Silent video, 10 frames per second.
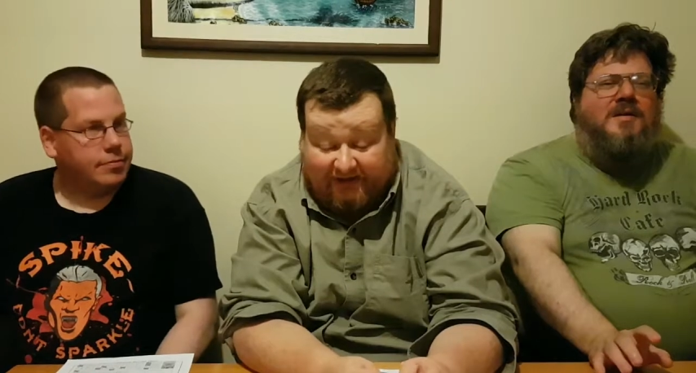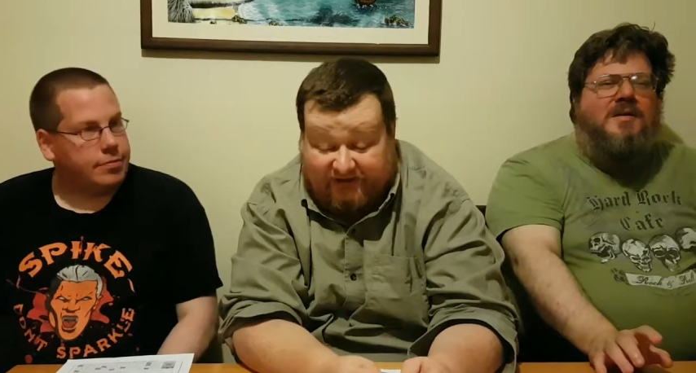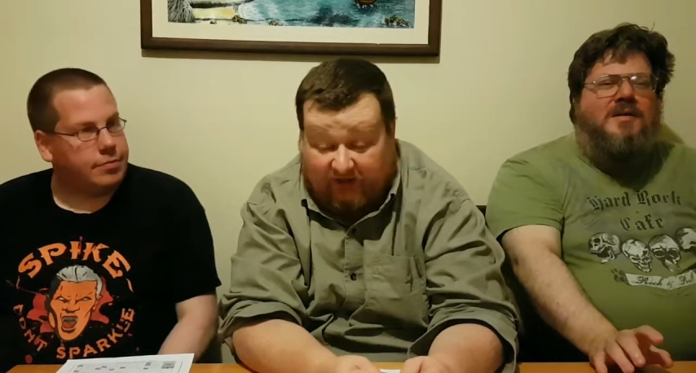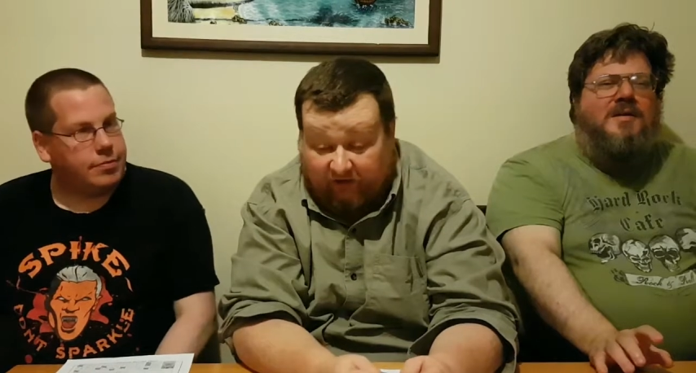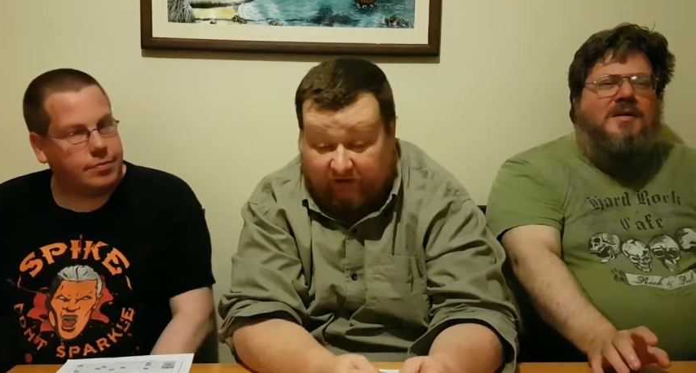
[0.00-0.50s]

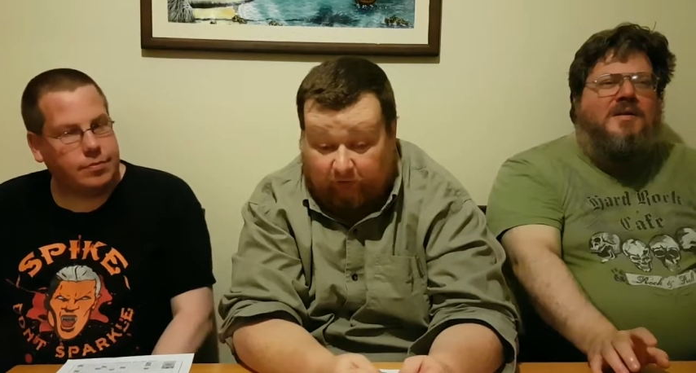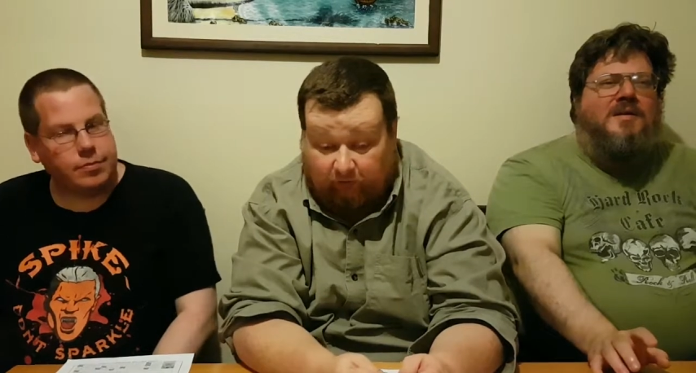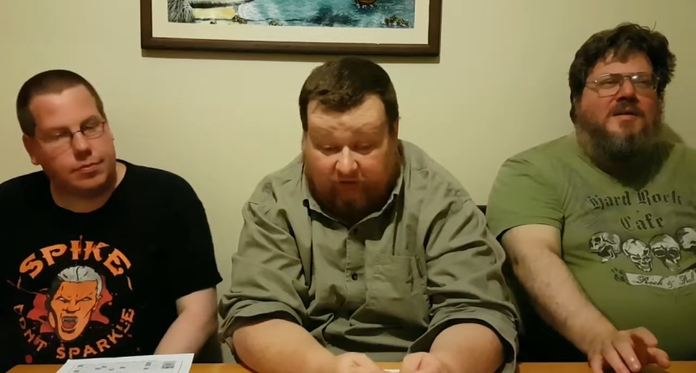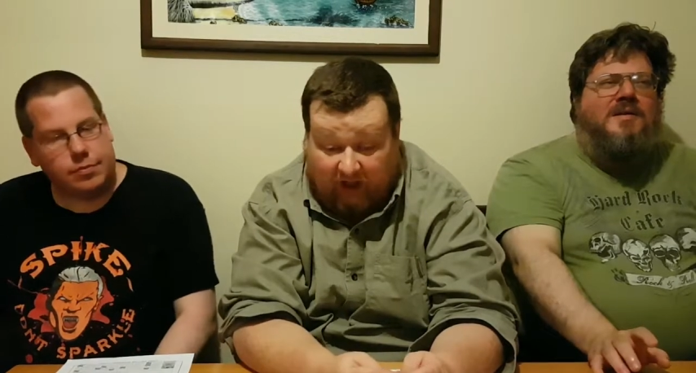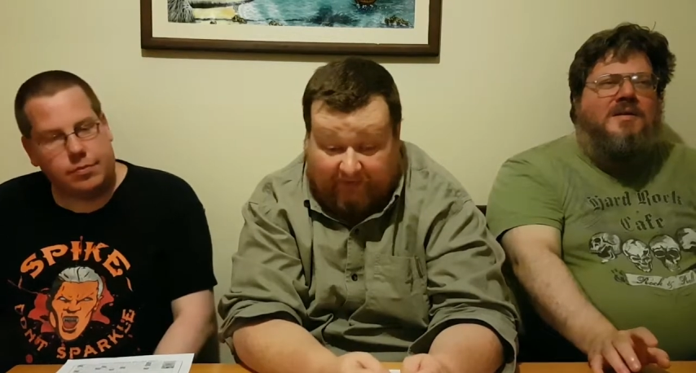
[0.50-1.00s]
Speaker 1: to sell their
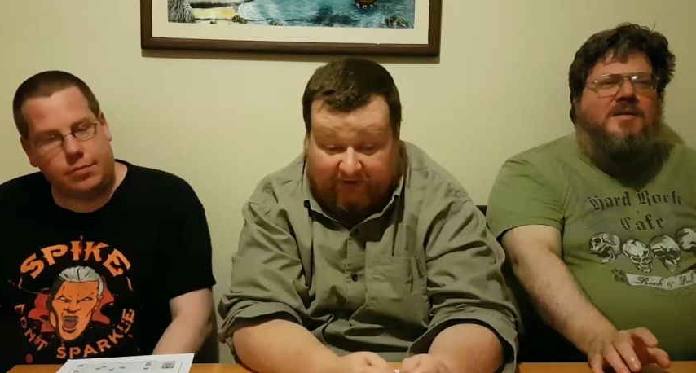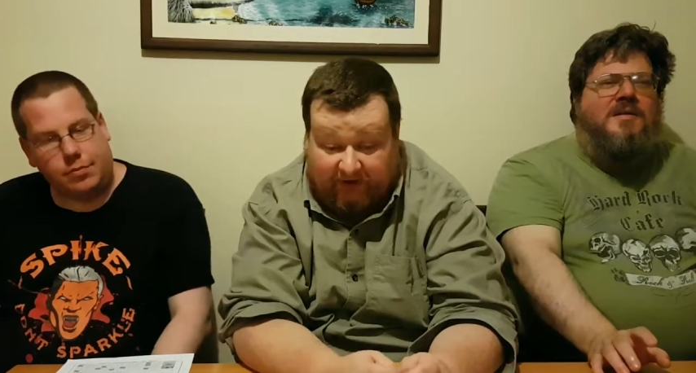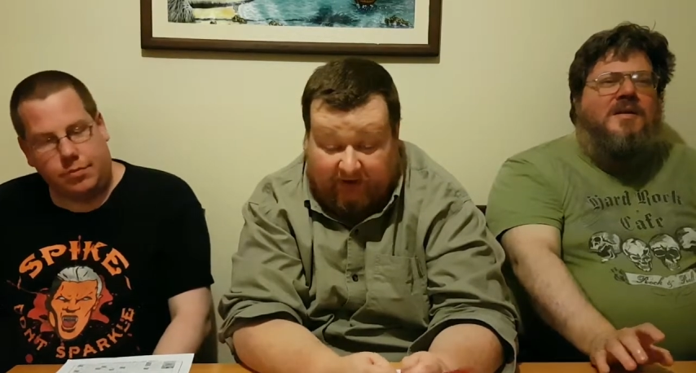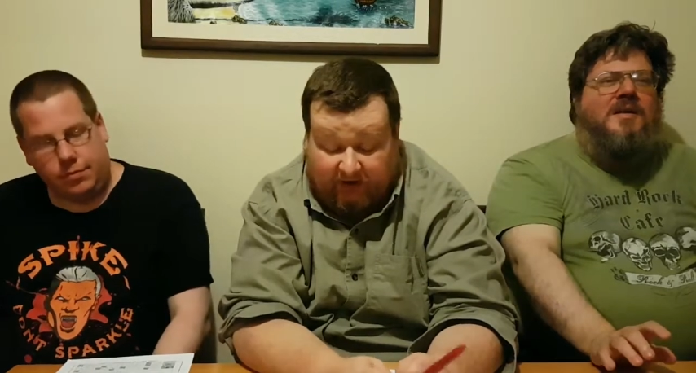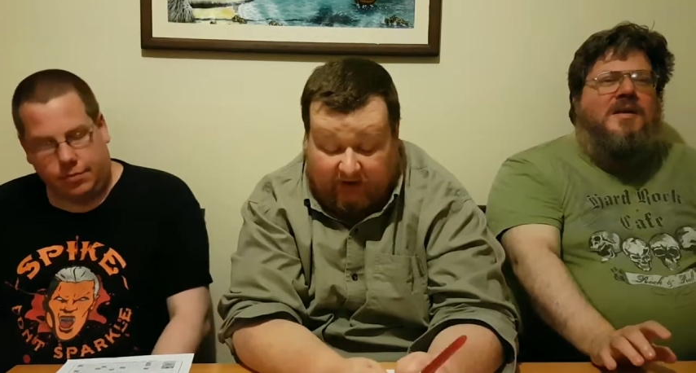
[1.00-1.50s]
old
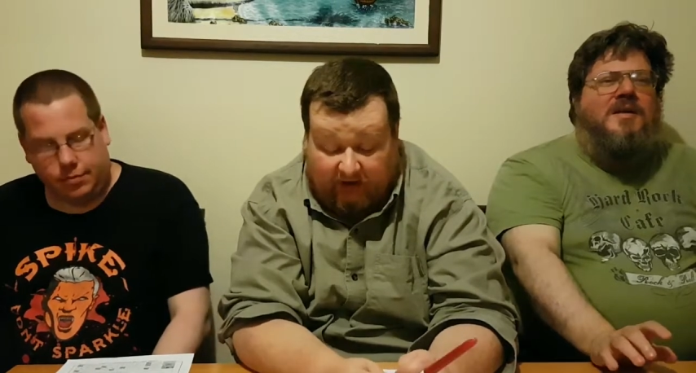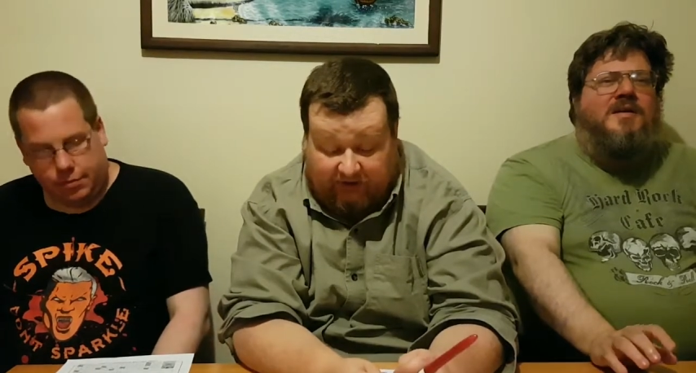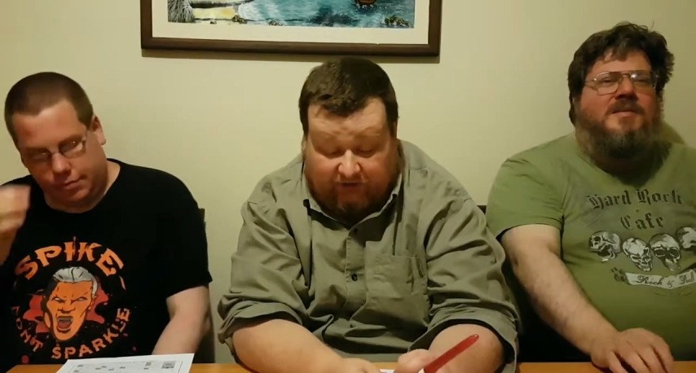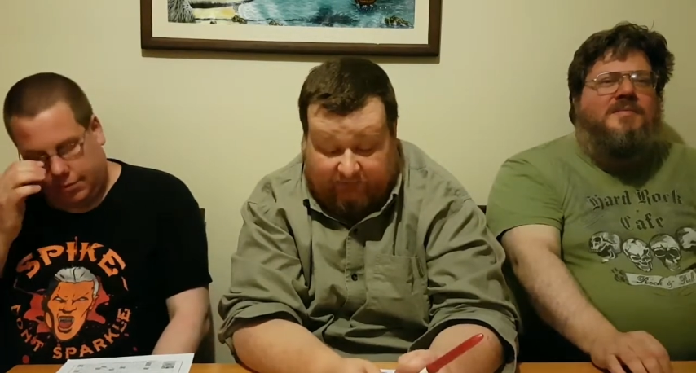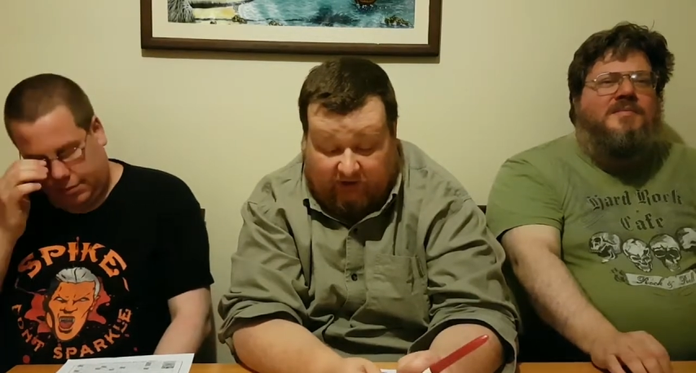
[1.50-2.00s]
copy.
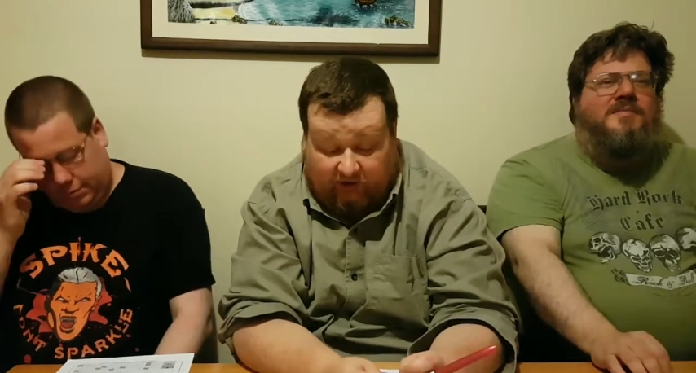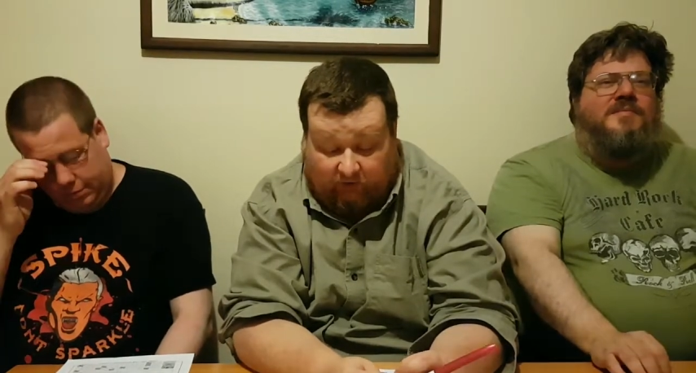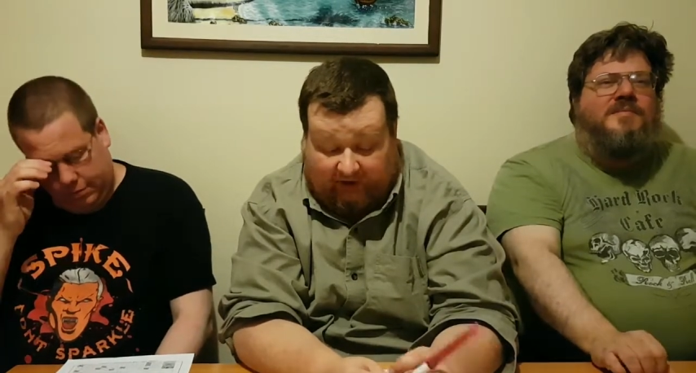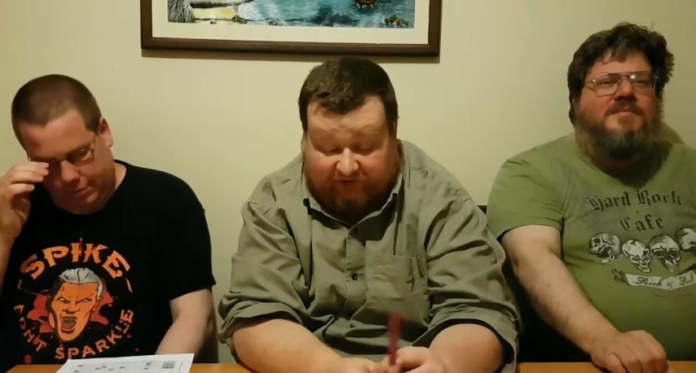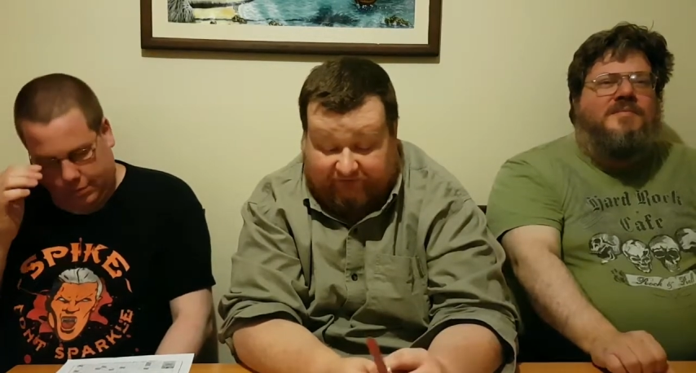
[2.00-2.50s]
It took me a
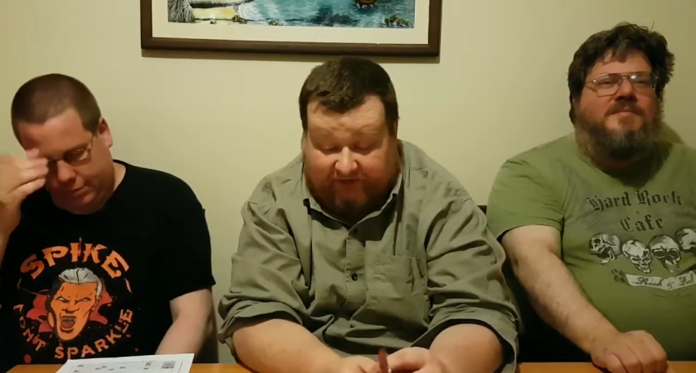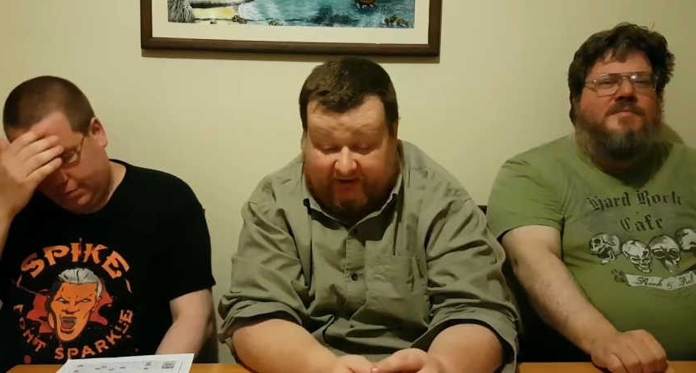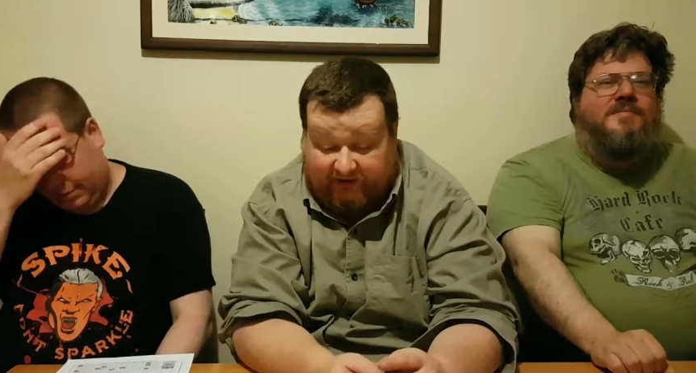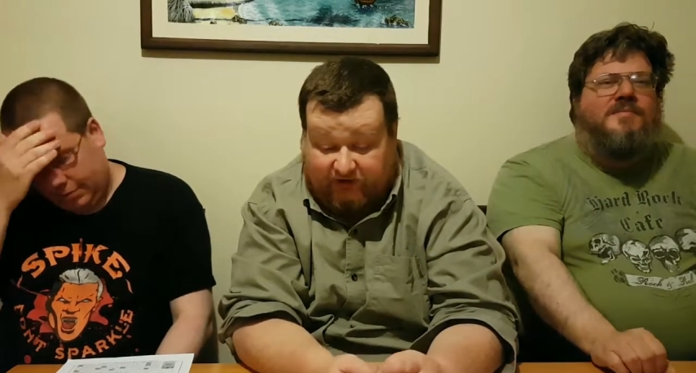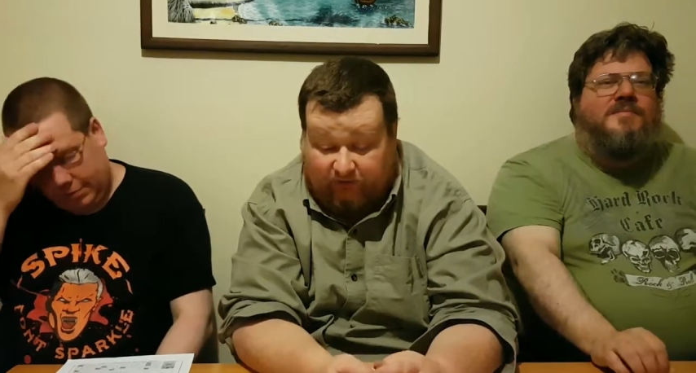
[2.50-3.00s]
little while to
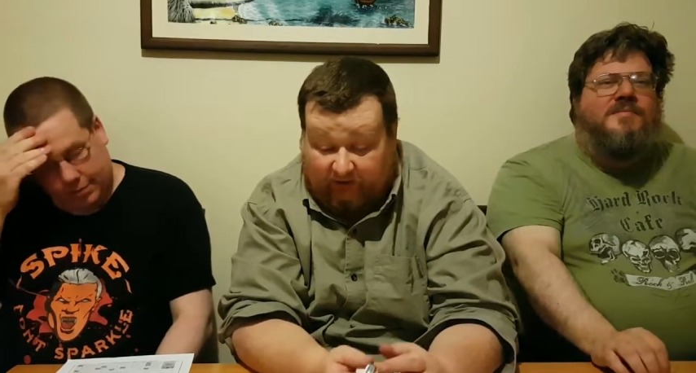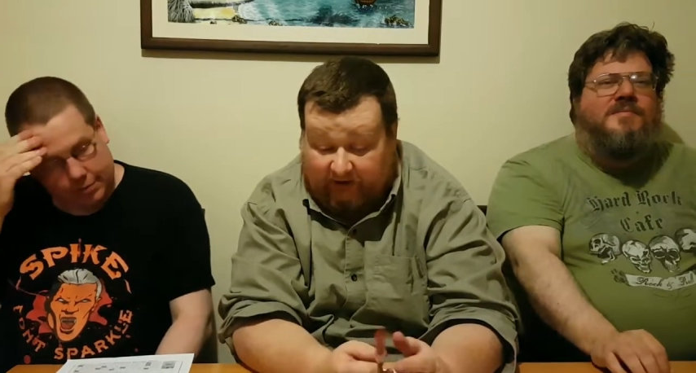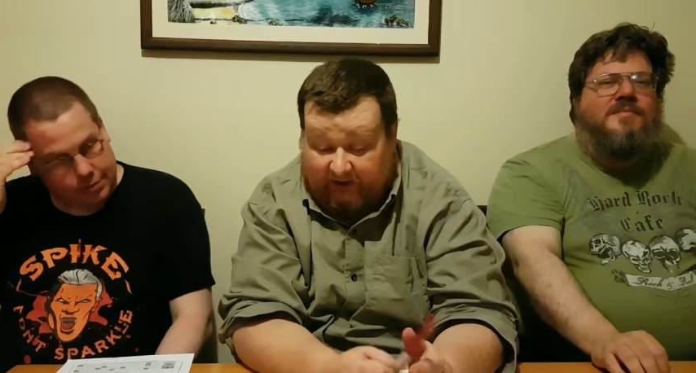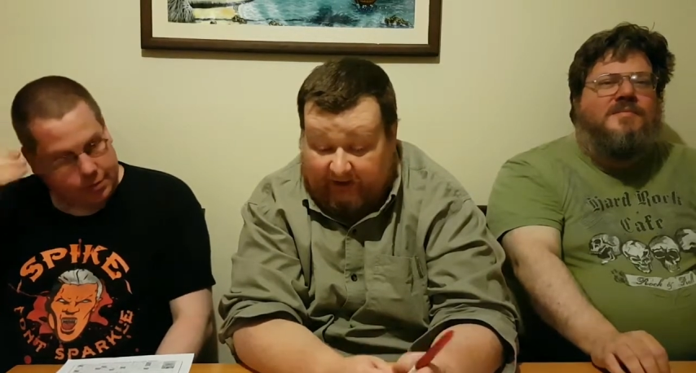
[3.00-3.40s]
find this one,